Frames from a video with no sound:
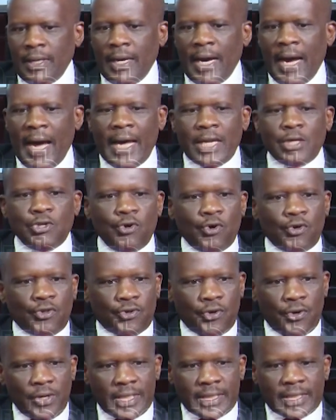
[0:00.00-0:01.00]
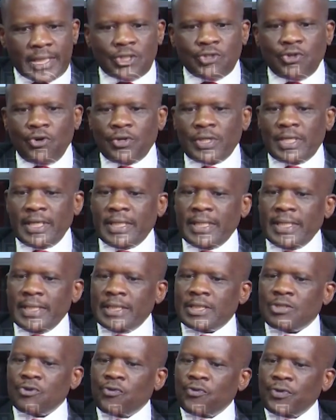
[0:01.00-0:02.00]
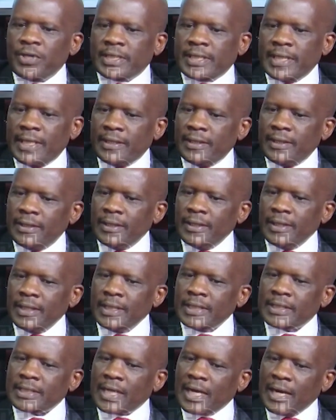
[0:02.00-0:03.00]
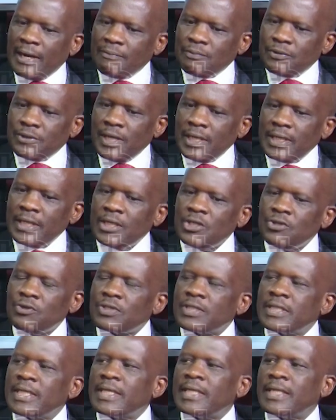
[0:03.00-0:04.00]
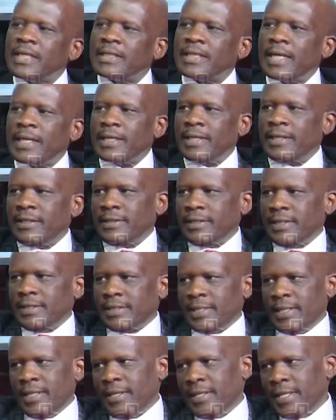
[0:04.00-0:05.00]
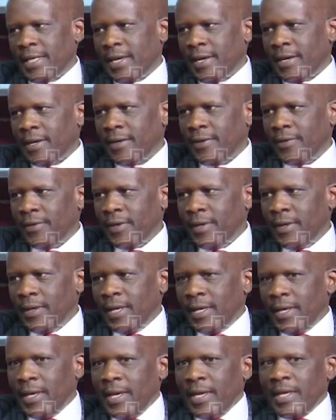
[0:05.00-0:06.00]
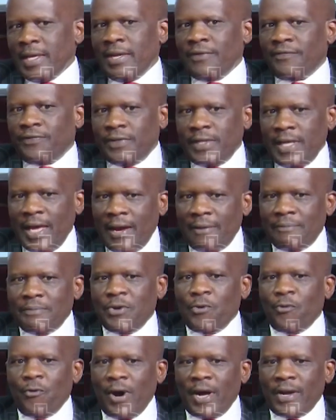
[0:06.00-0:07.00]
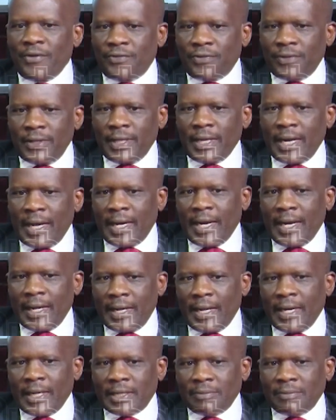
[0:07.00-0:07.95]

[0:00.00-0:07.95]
And the authority talking is written, it's captured, your signature in, is in there. Mm. If there be one thing an adult